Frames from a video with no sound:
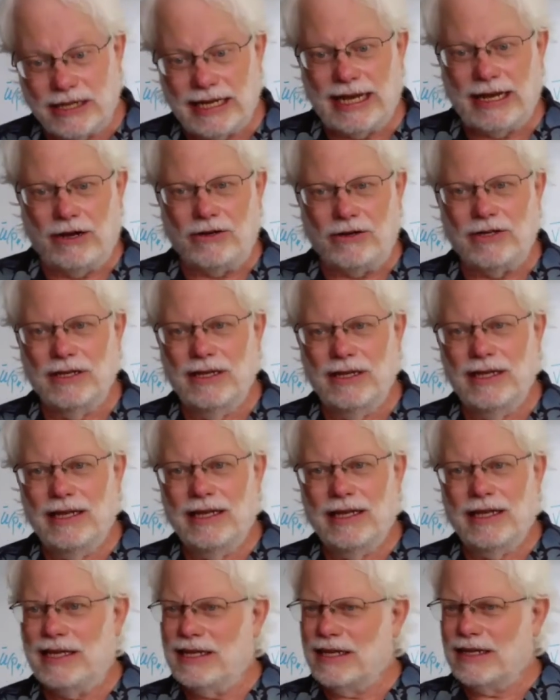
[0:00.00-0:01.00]
out.
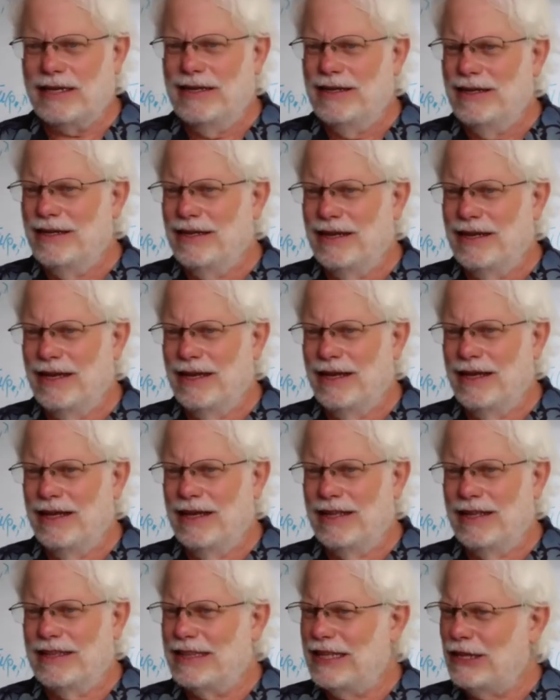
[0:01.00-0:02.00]
Like,
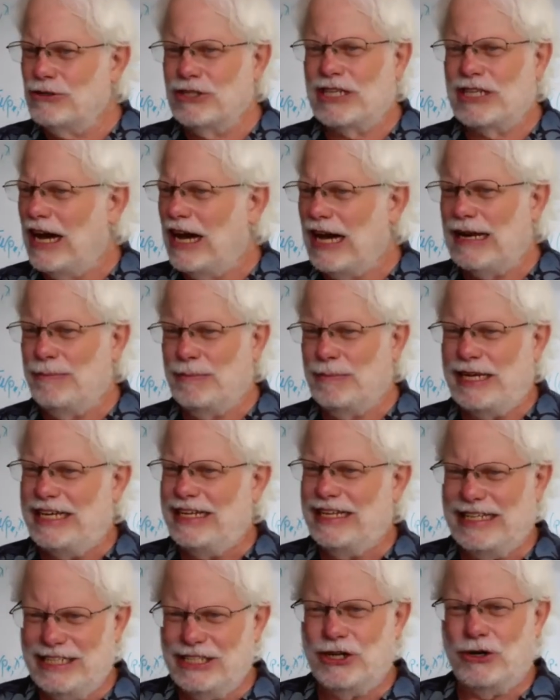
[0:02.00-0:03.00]
there's got to be an
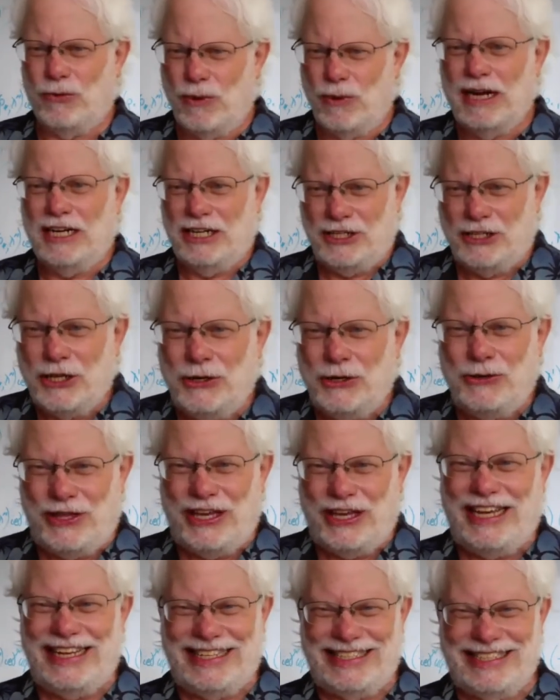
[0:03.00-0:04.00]
easier way to do
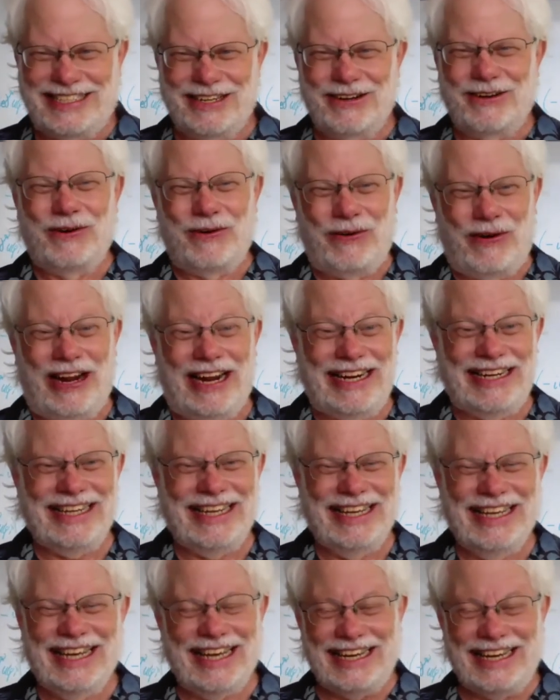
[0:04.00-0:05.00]
this, right?
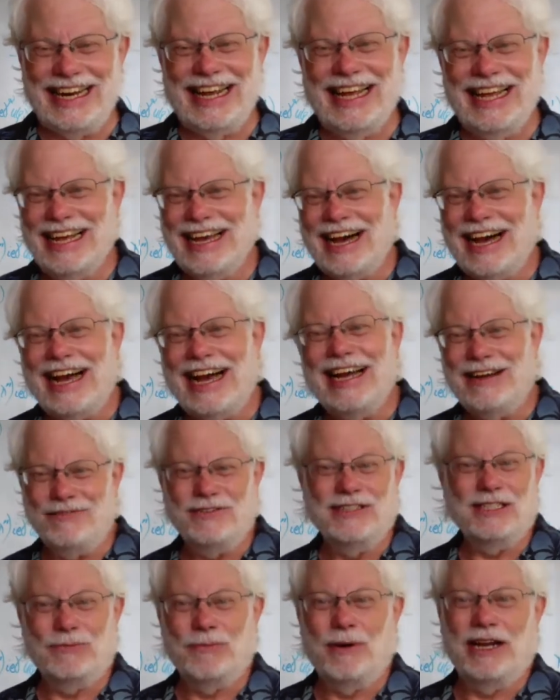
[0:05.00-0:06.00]
And I
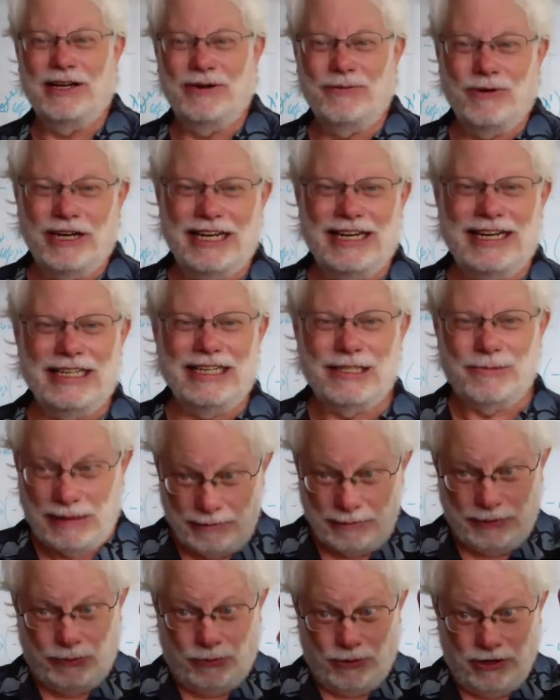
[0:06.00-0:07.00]
haven't spotted what it is.
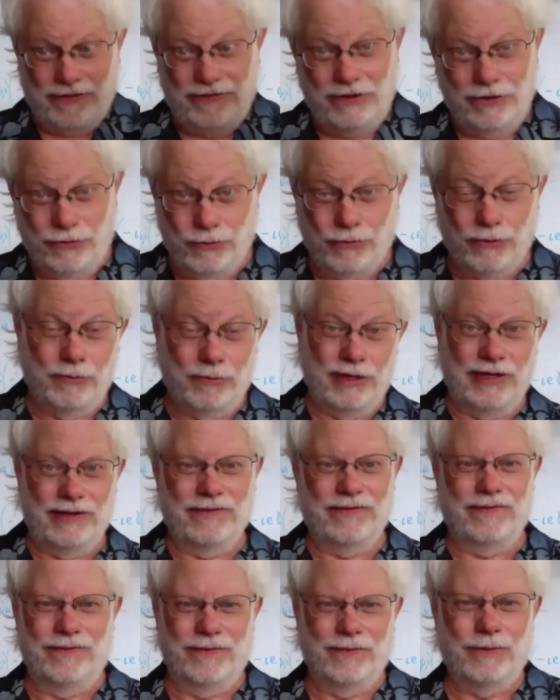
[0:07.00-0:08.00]
Maybe one of you will
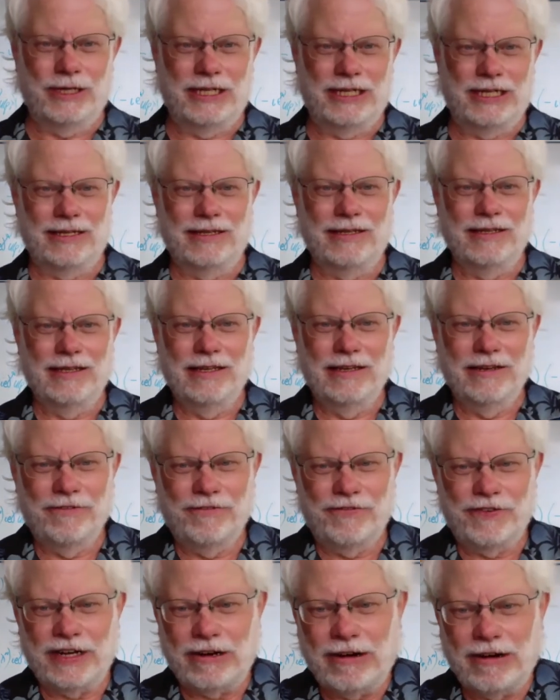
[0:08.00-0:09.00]
be the one to
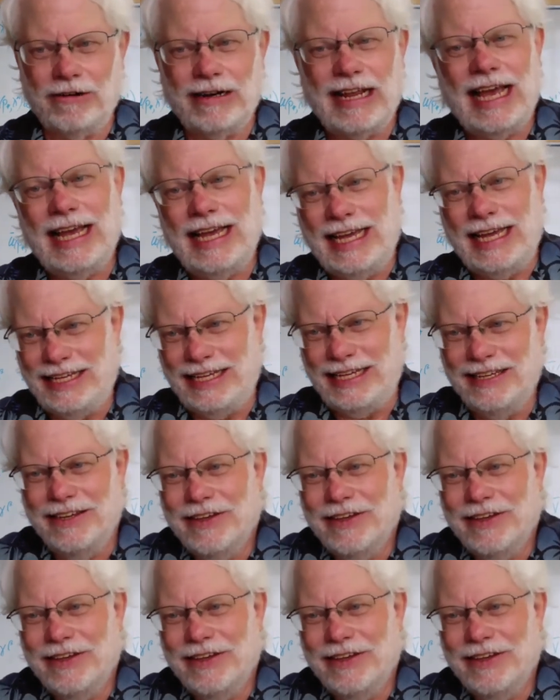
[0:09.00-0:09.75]
figure out, hey,